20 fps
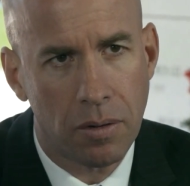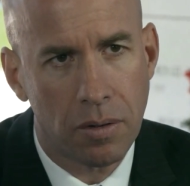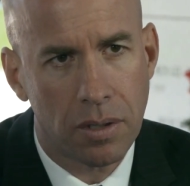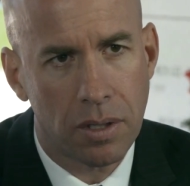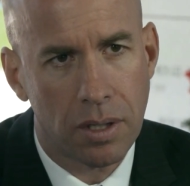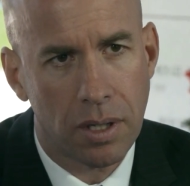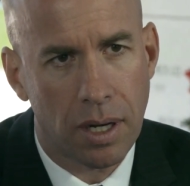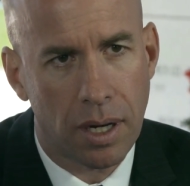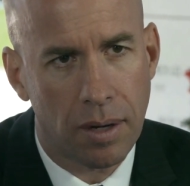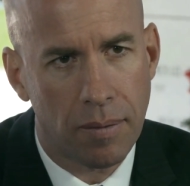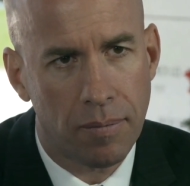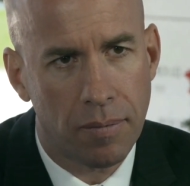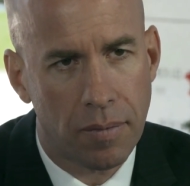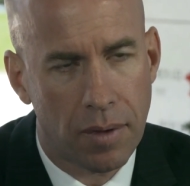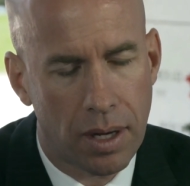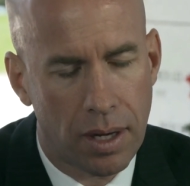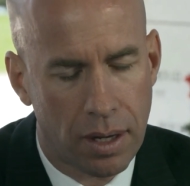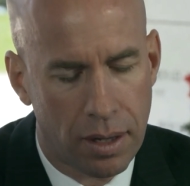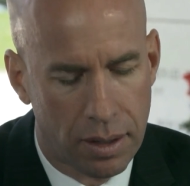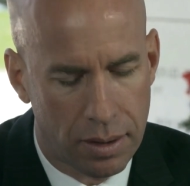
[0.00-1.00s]
This is
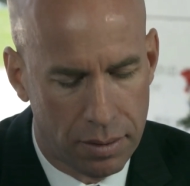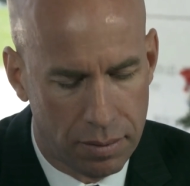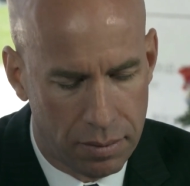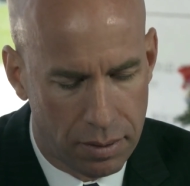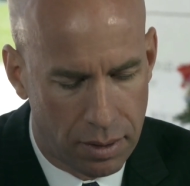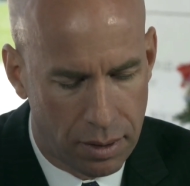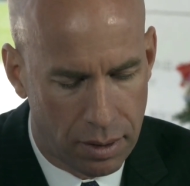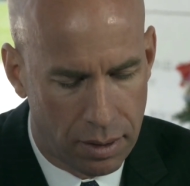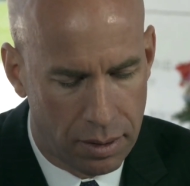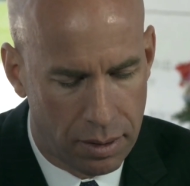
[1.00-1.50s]
what Smith wrote to